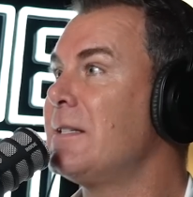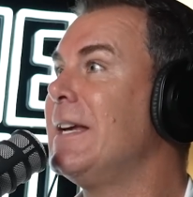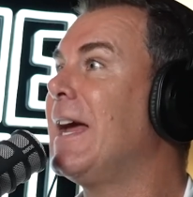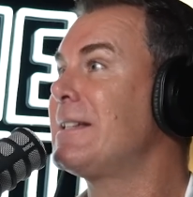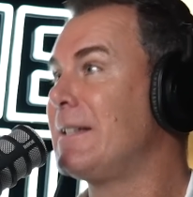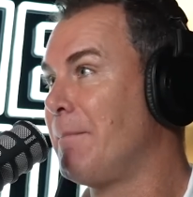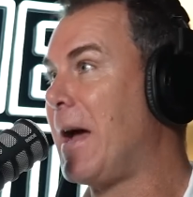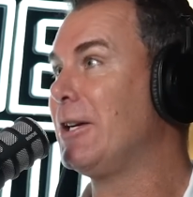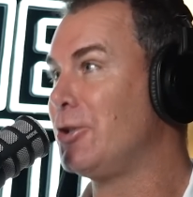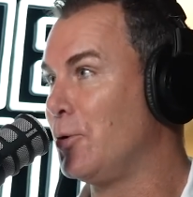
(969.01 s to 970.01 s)
he has to
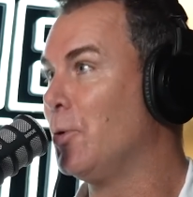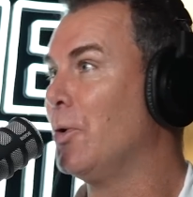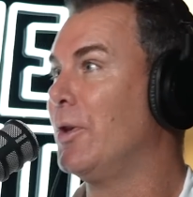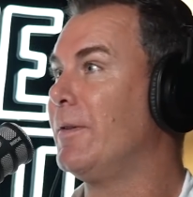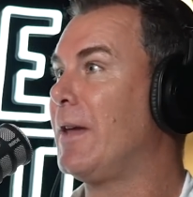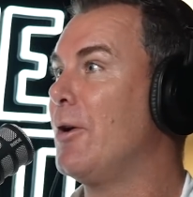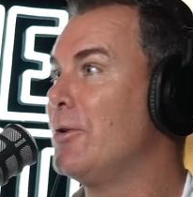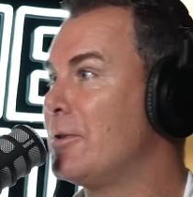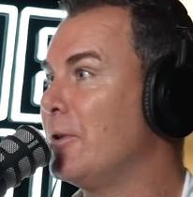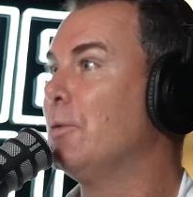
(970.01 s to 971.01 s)
make sure that
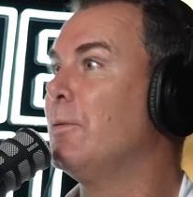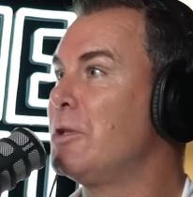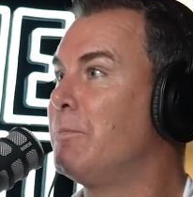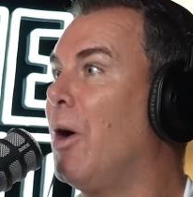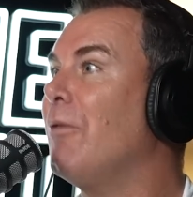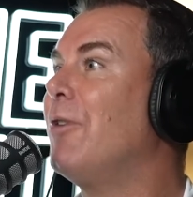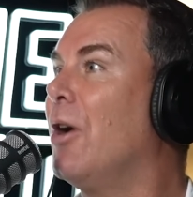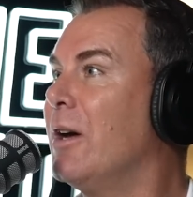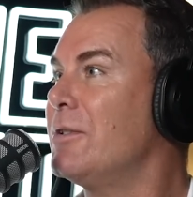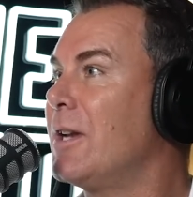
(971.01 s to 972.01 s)
those little spot
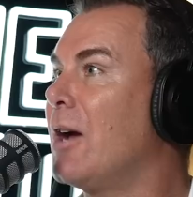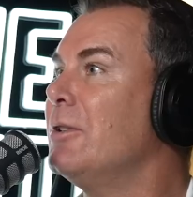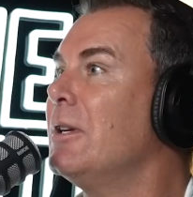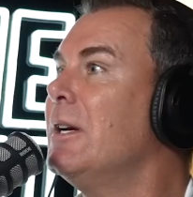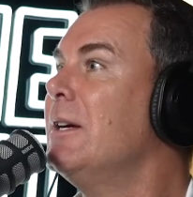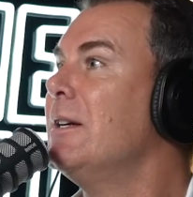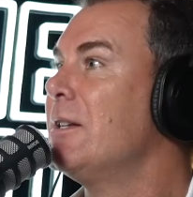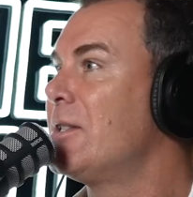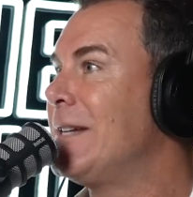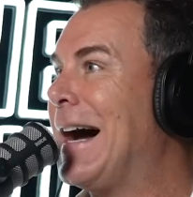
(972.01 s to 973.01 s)
fires don't
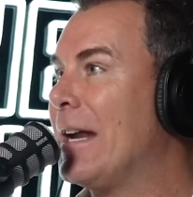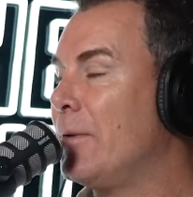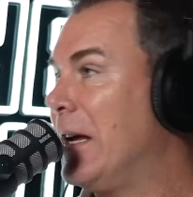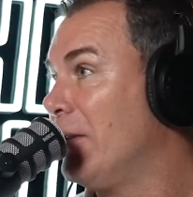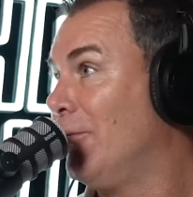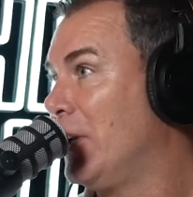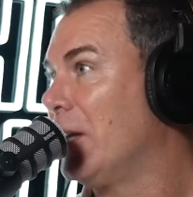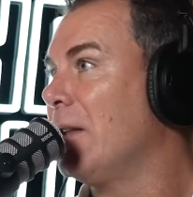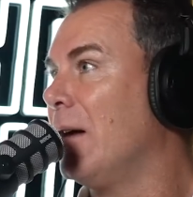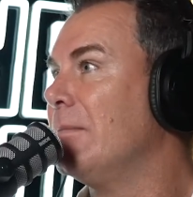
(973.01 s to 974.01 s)
start around the footy
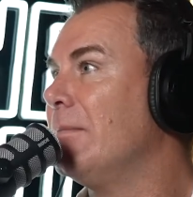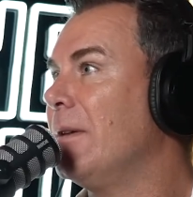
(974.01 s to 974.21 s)
club,